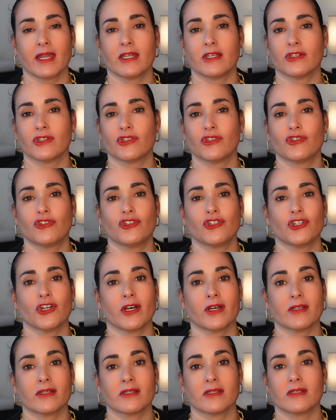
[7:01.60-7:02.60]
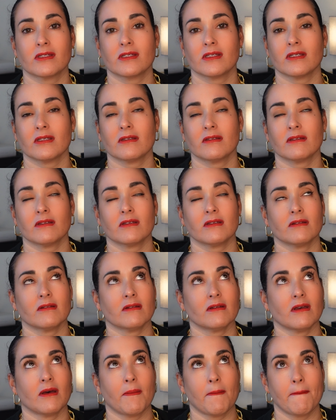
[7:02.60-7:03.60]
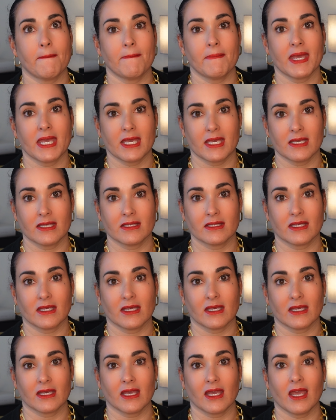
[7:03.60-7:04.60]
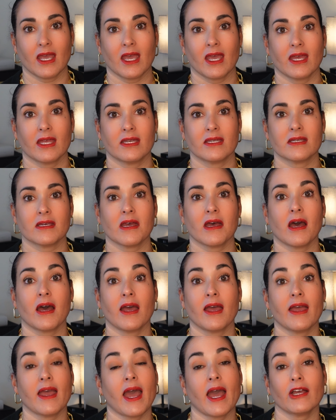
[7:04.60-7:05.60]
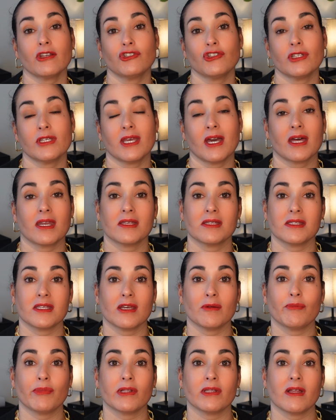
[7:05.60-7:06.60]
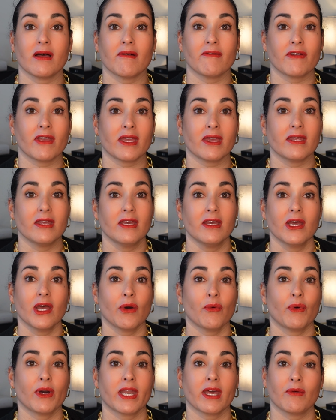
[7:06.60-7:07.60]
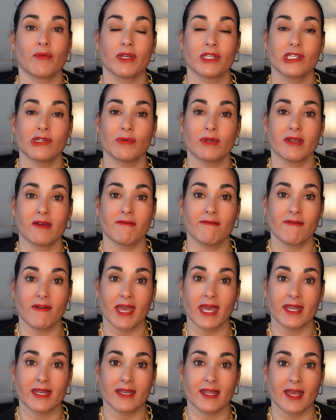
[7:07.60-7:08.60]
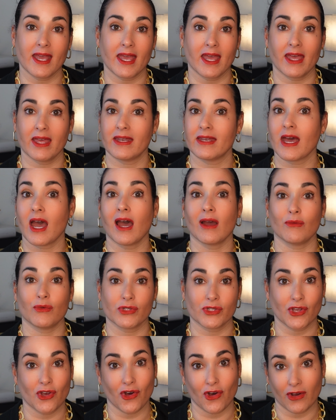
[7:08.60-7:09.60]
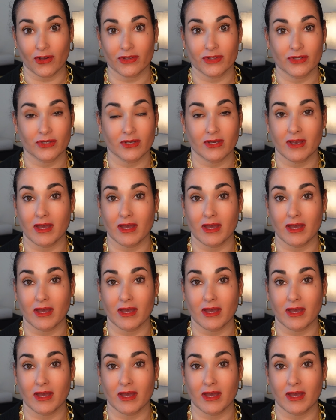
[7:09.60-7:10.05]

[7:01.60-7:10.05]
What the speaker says: is just amazing, and I actually got a sample of it when I went to an event, and I was hooked.